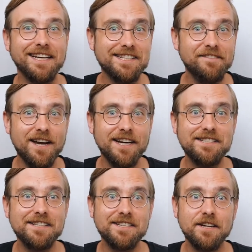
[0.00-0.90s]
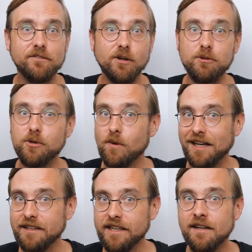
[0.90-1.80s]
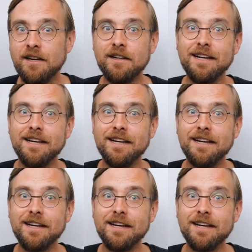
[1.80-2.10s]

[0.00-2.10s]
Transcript: legacy finance instead of crypto directly,